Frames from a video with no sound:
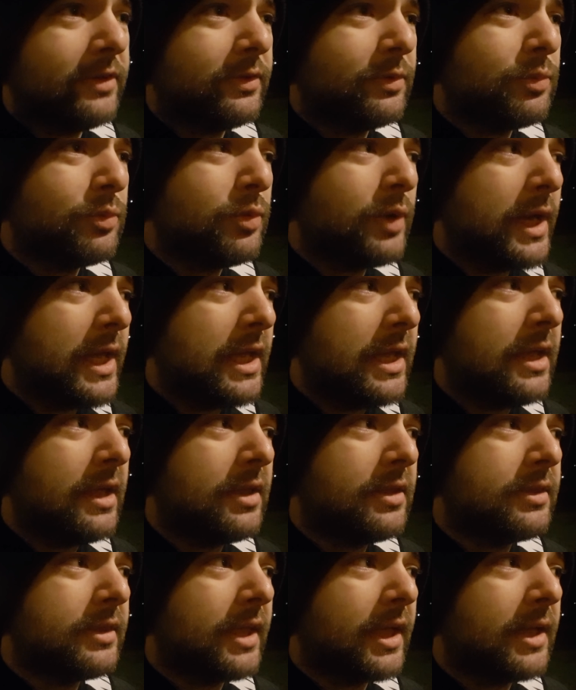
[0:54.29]
and the
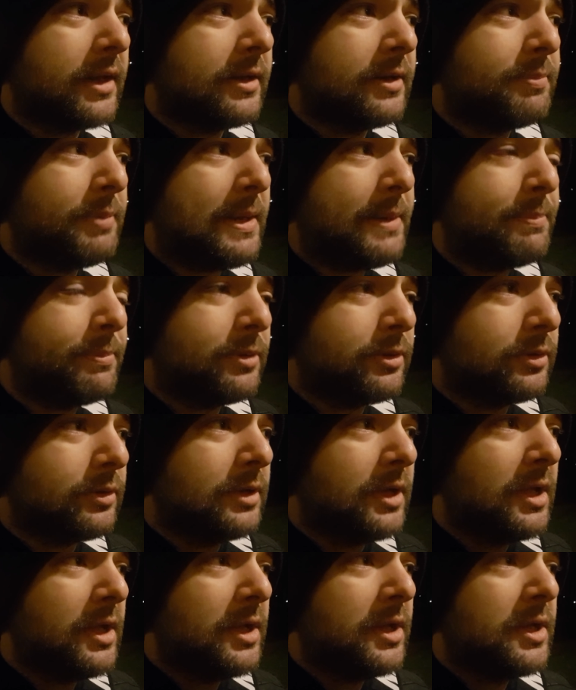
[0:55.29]
way that people